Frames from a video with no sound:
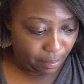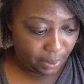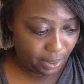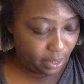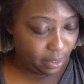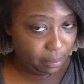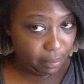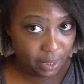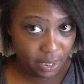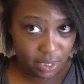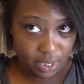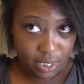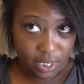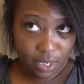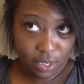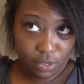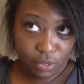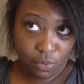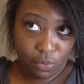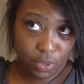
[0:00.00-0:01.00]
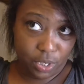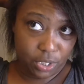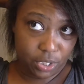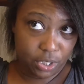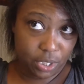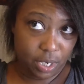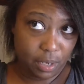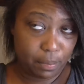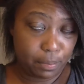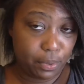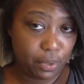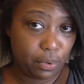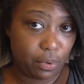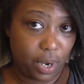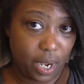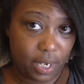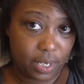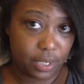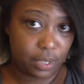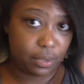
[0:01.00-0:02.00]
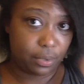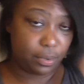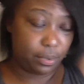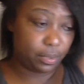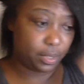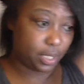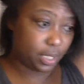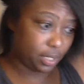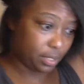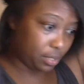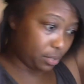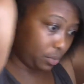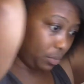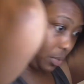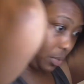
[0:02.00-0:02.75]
But let me tell you what shampoo I used this